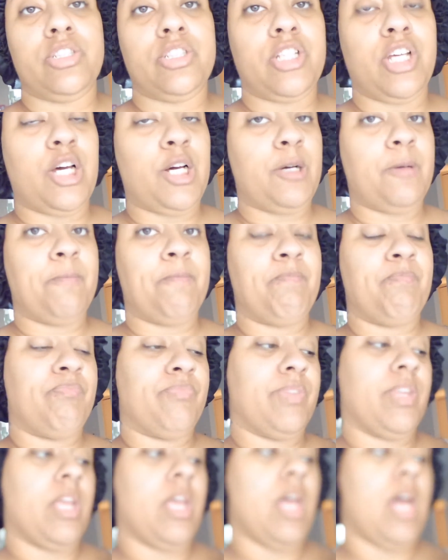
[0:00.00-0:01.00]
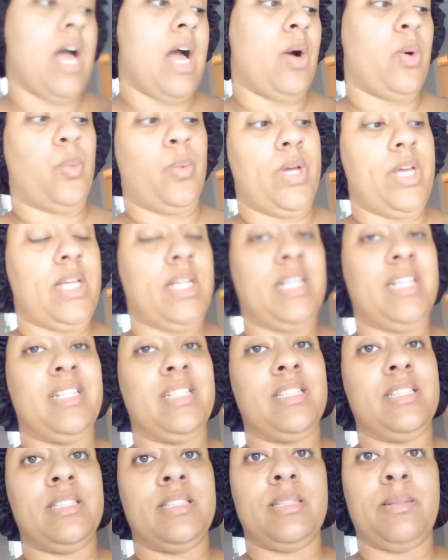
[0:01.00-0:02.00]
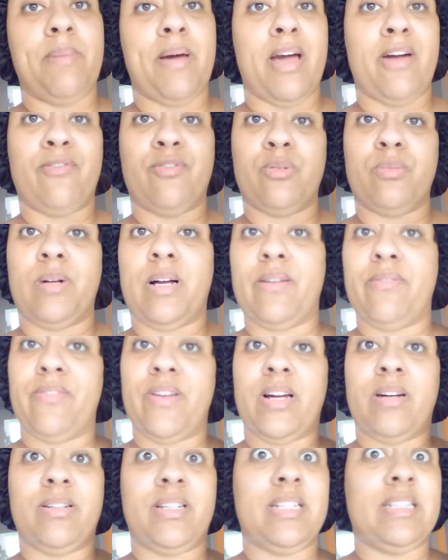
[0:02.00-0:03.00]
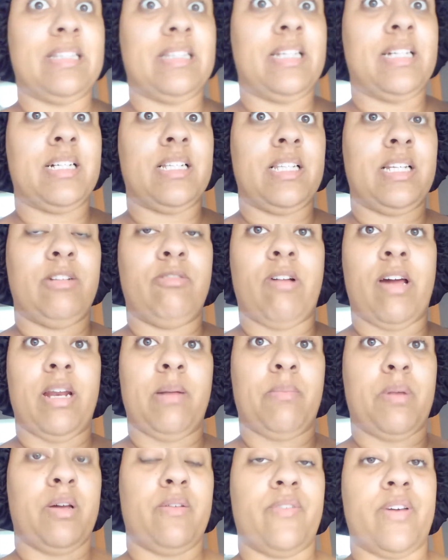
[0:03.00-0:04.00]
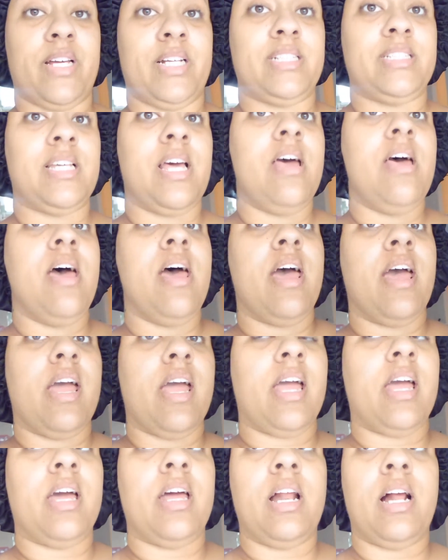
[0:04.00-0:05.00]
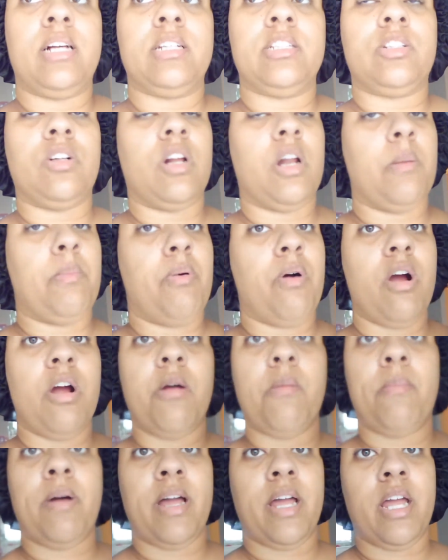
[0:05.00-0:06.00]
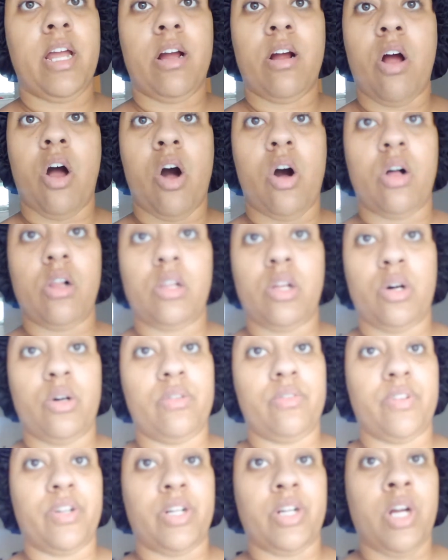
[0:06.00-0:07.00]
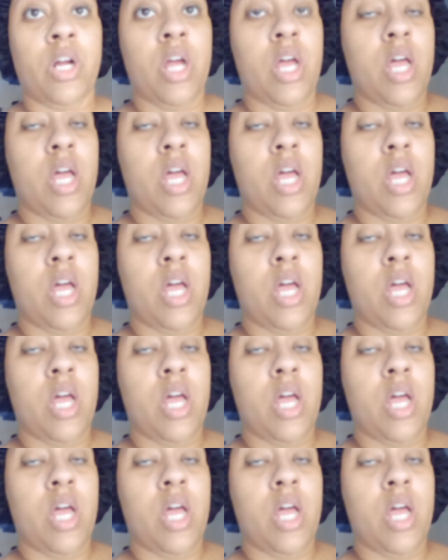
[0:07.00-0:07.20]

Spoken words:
So, I went in the bathroom, I found it, luckily, right in my face, and I started parting my hair all over,